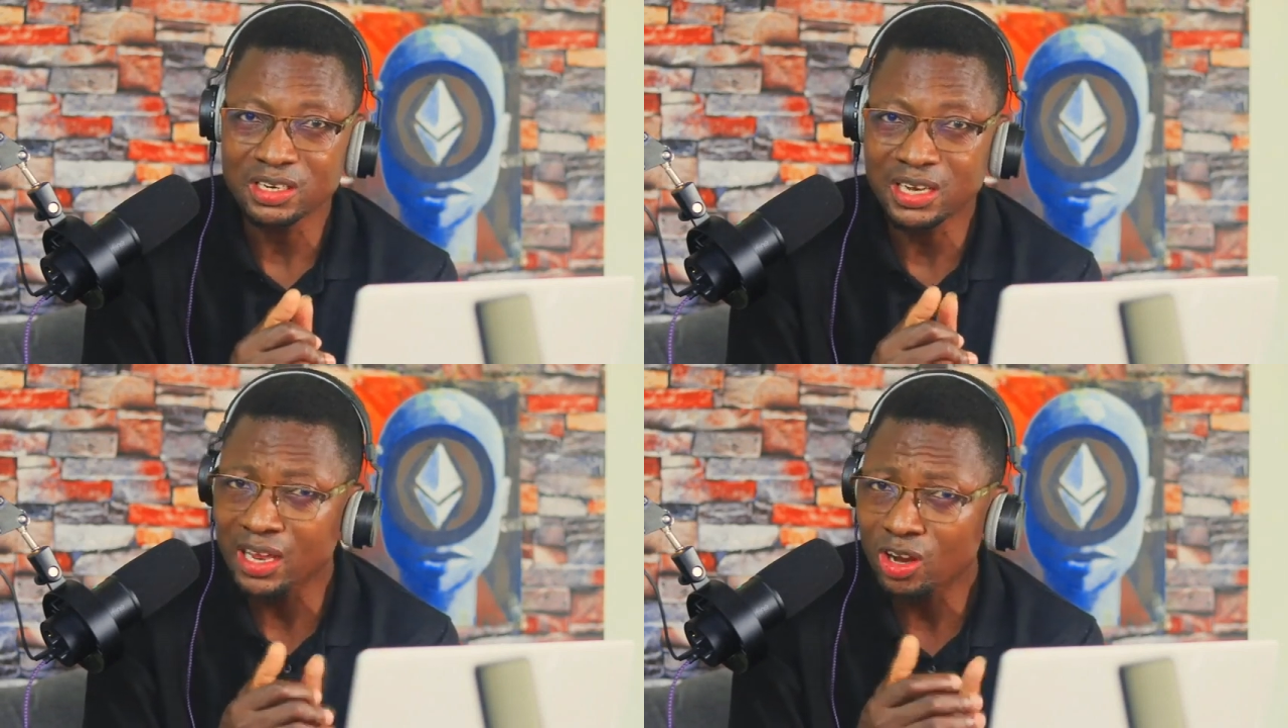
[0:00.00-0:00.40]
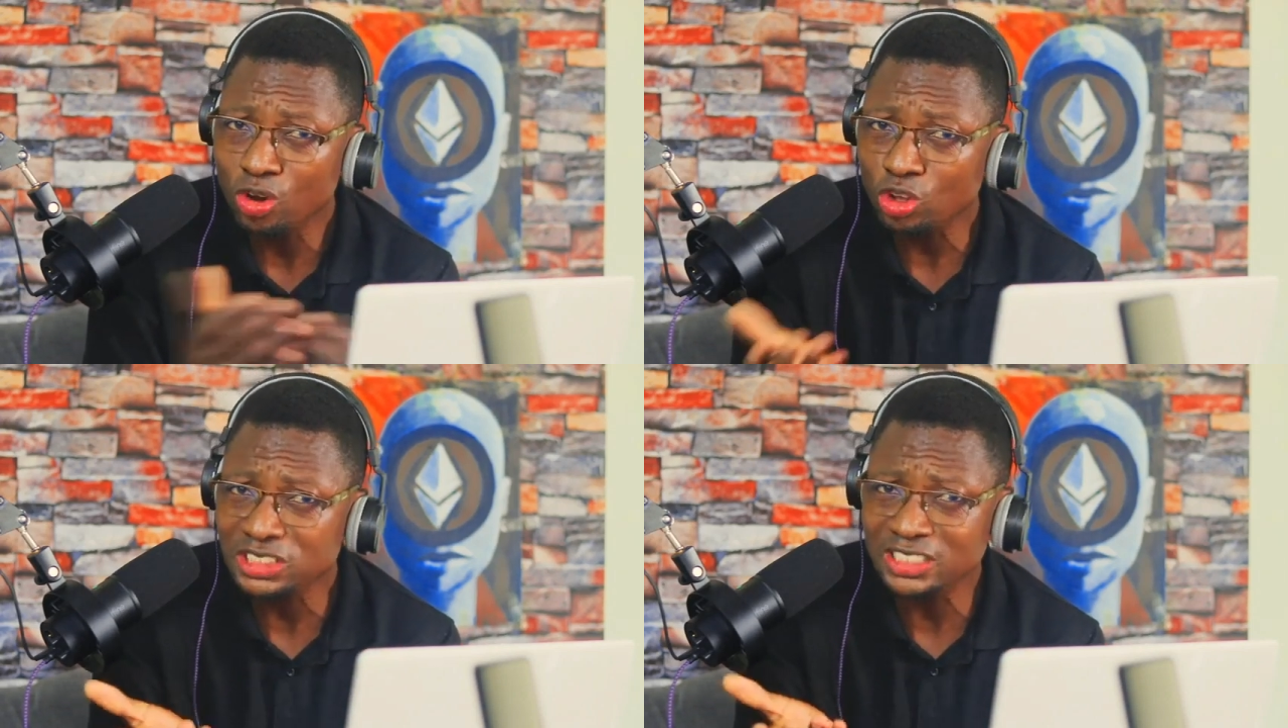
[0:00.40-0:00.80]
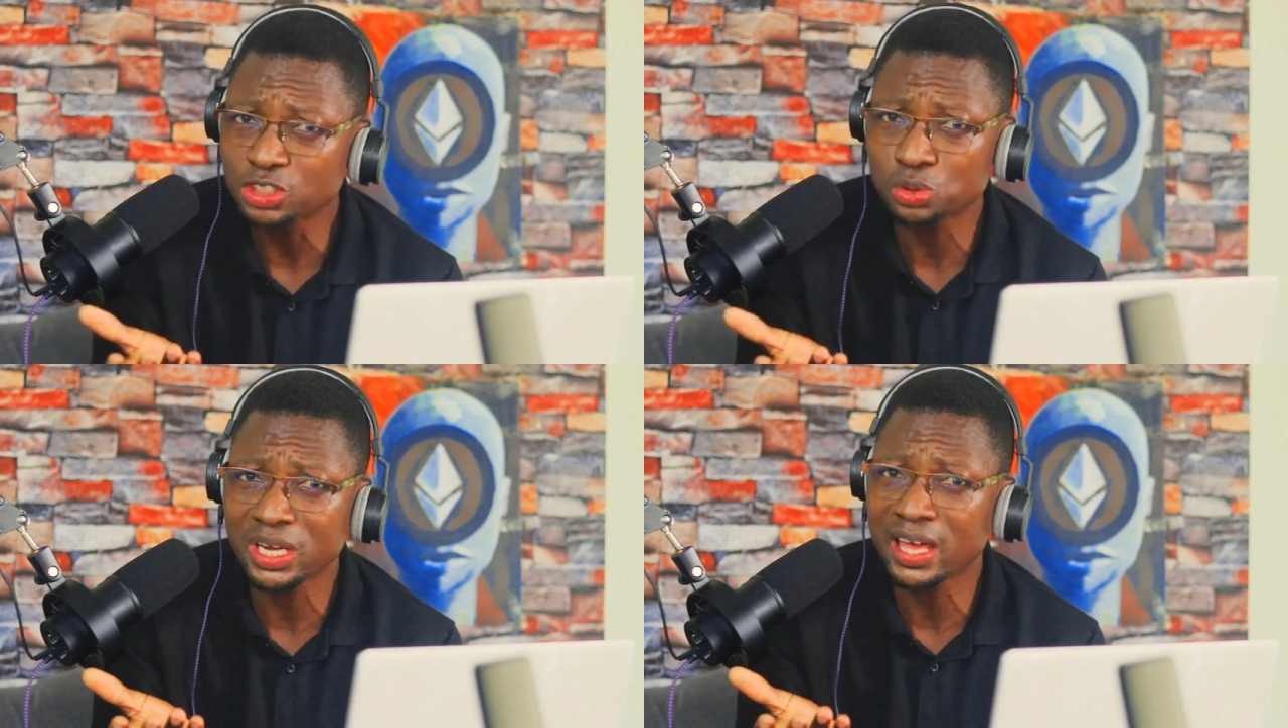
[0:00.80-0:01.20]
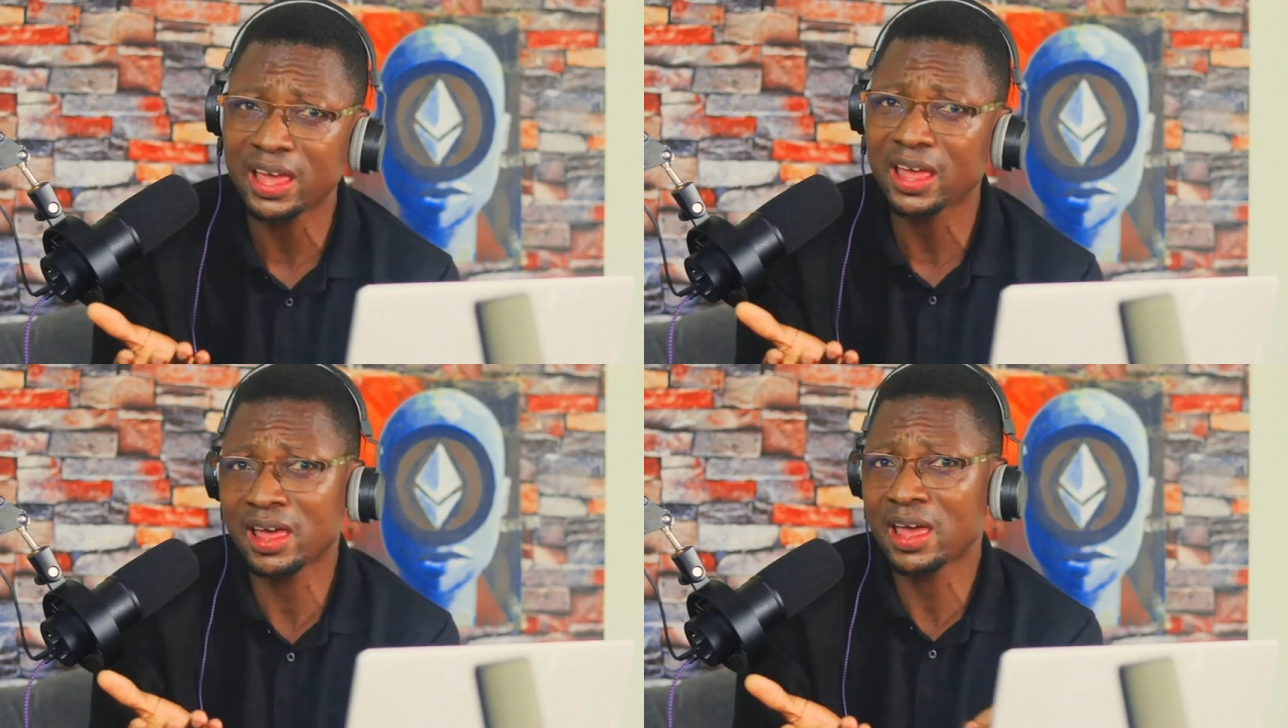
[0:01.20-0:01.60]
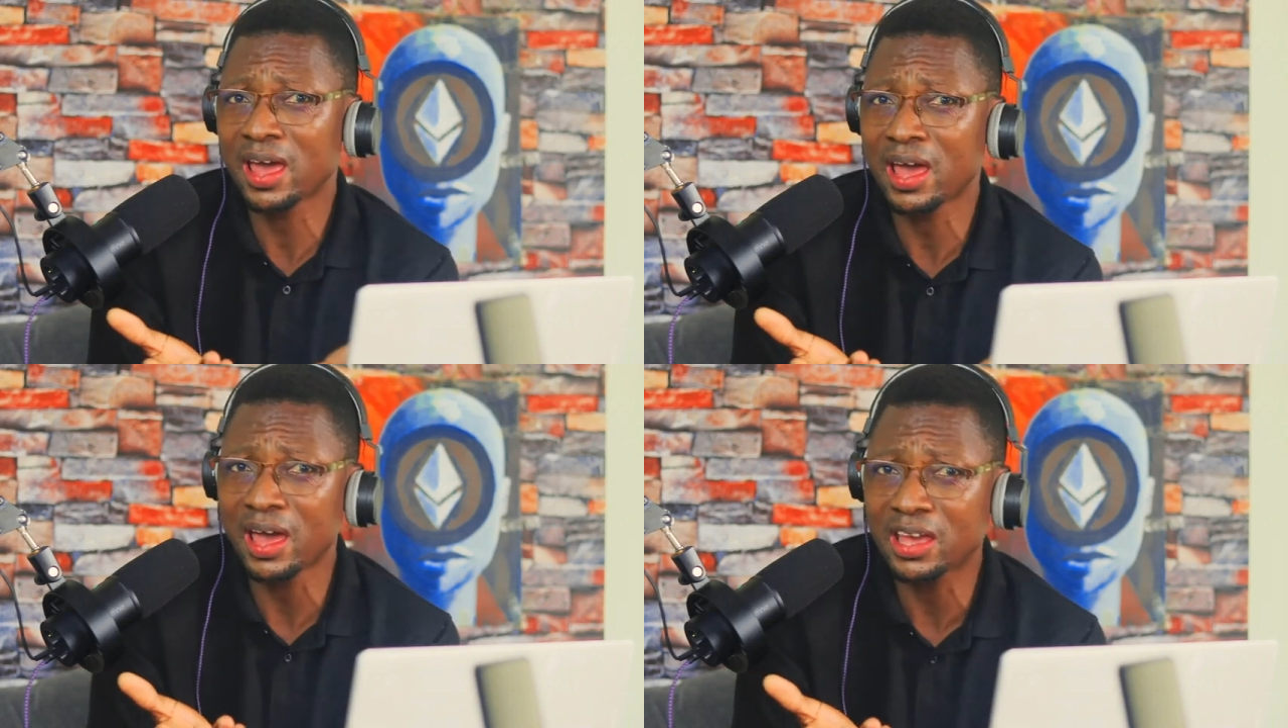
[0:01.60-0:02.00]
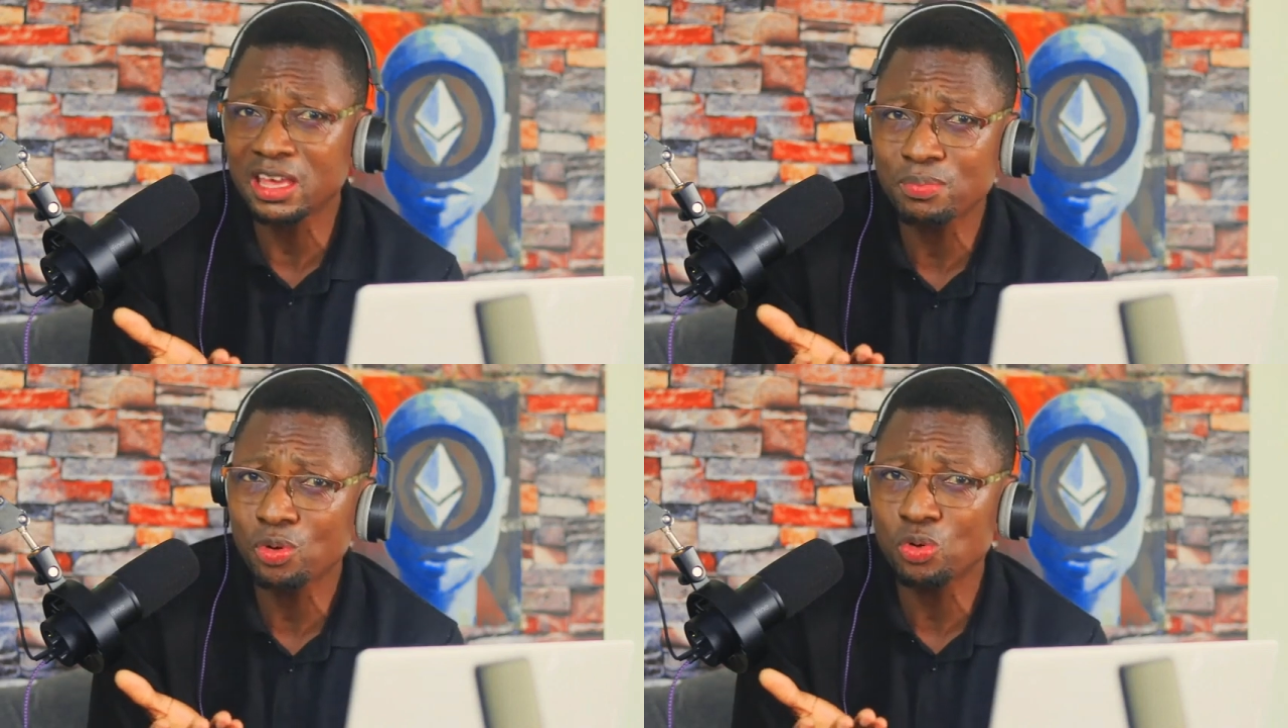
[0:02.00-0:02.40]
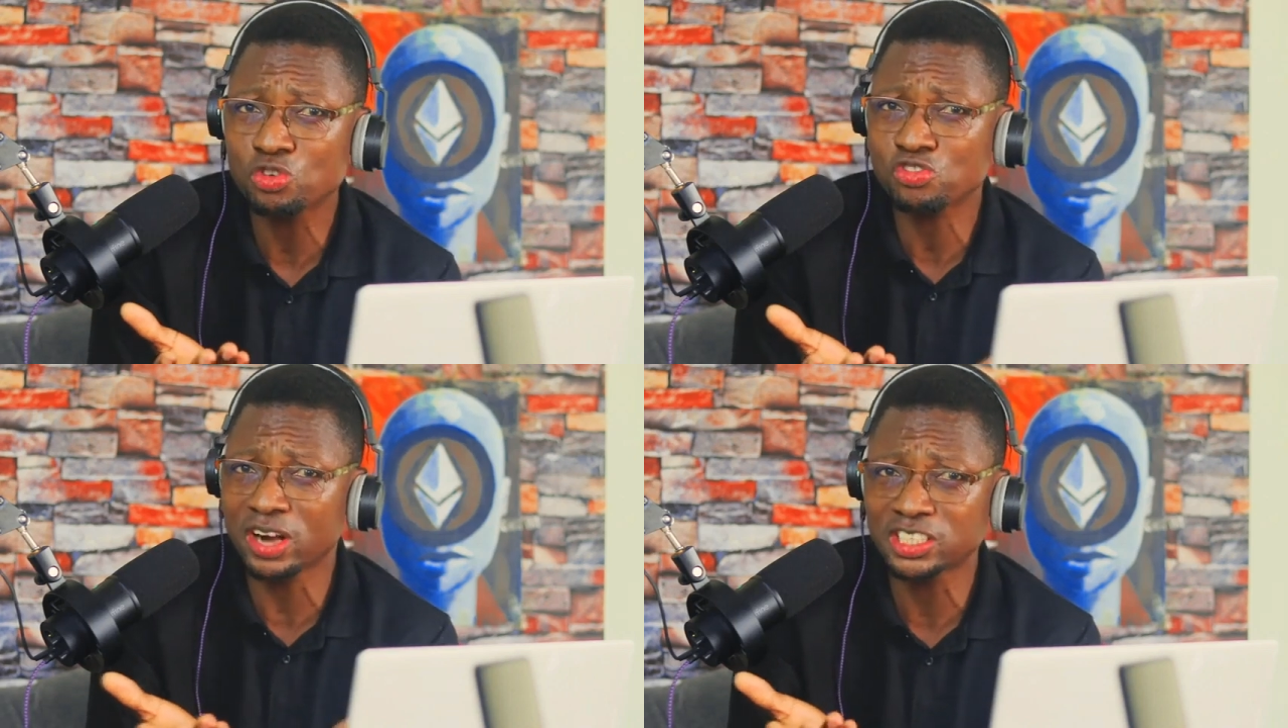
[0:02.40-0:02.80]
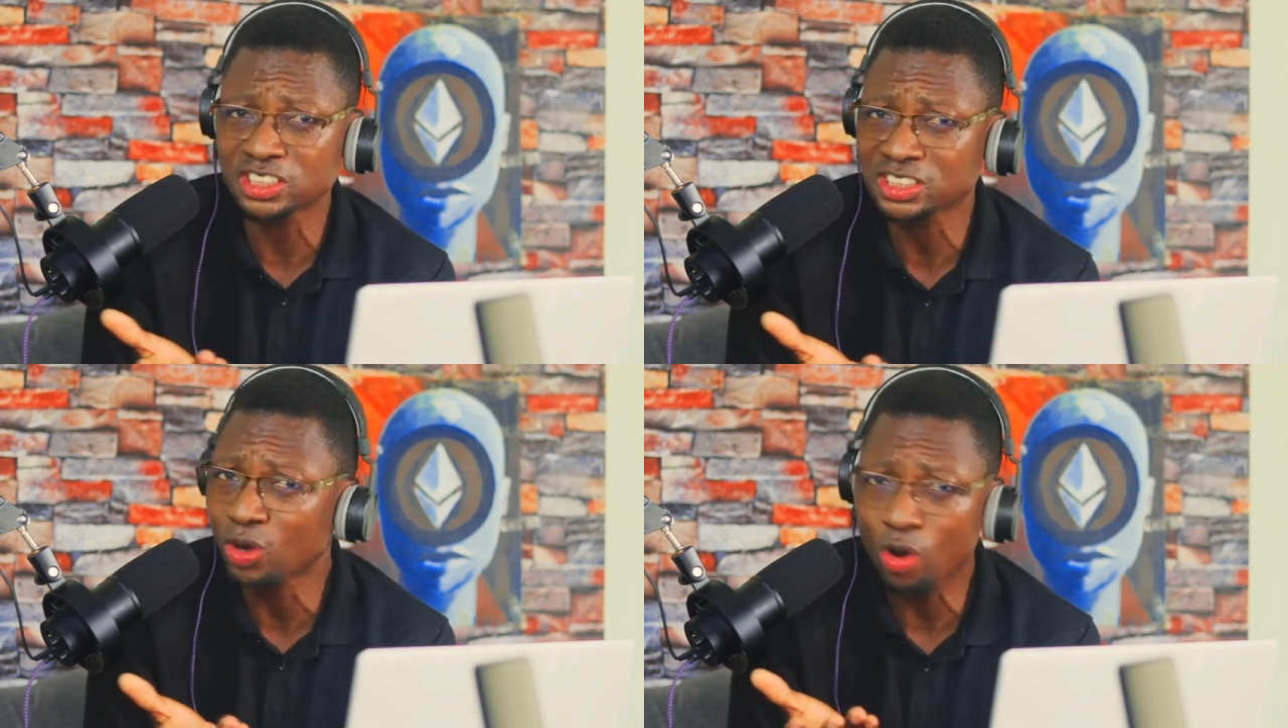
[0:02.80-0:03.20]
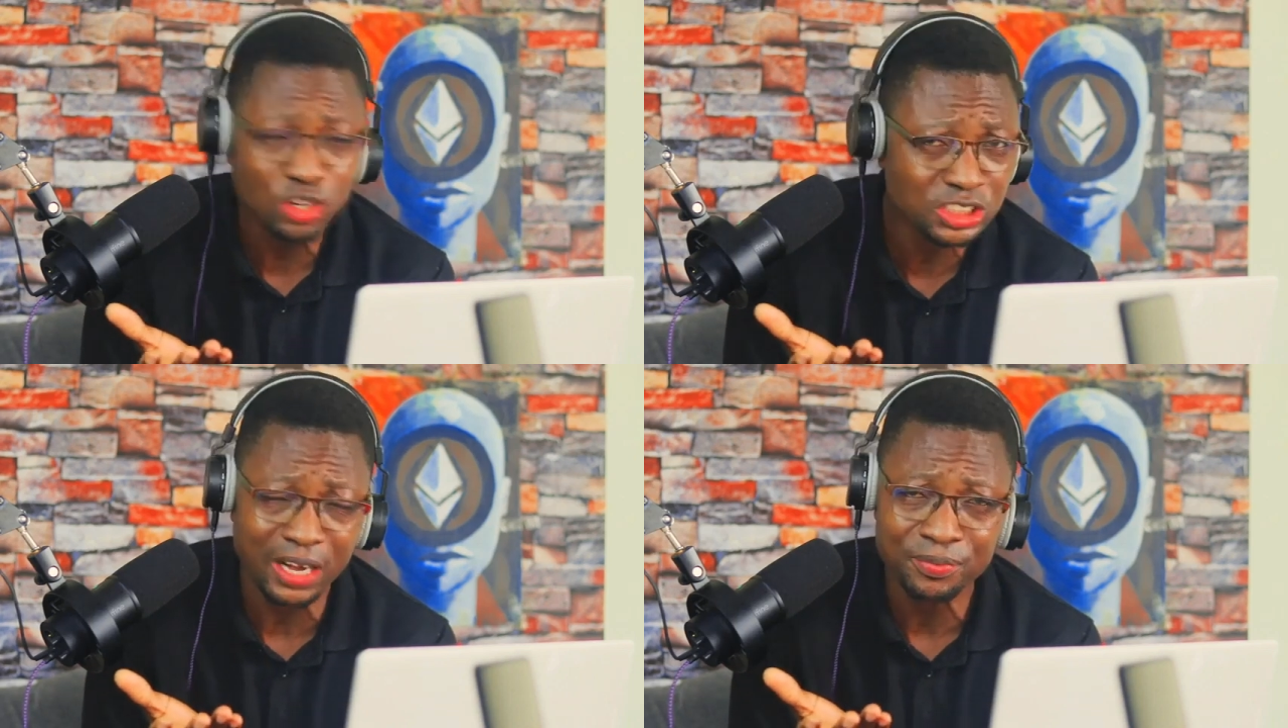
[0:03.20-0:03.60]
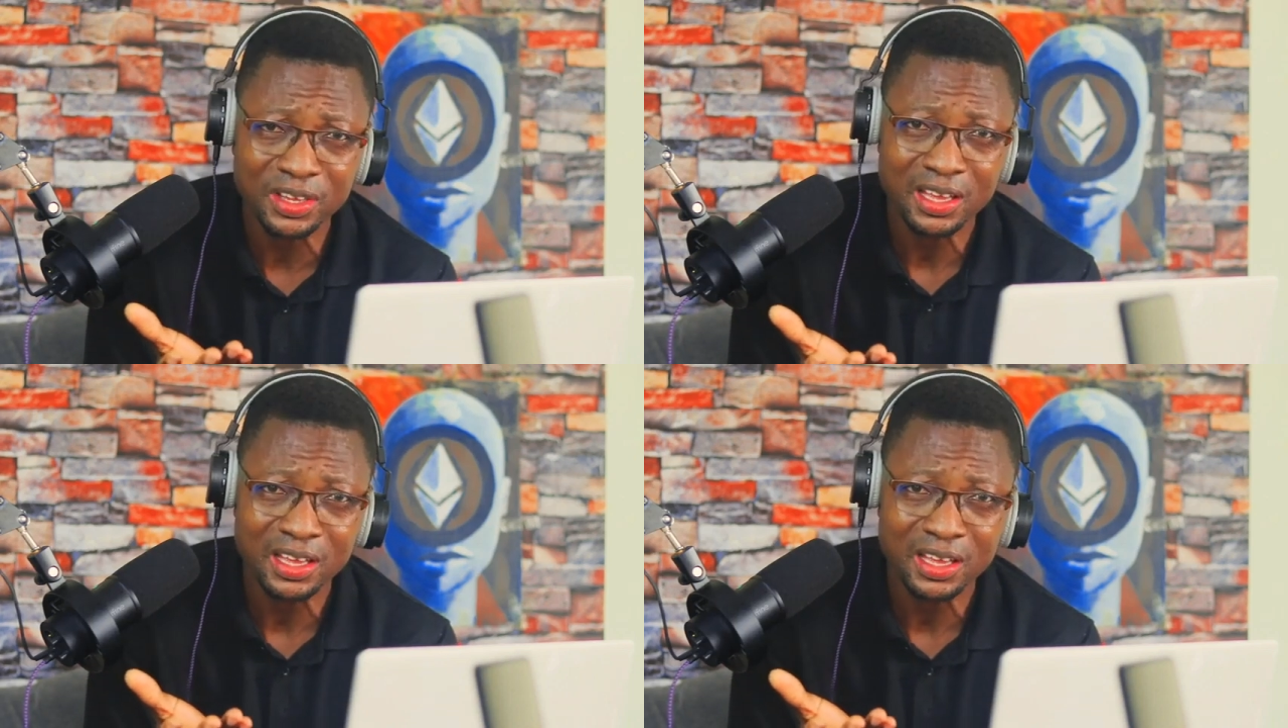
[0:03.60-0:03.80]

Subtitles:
they lost touch with the Hebrew traditions and culture.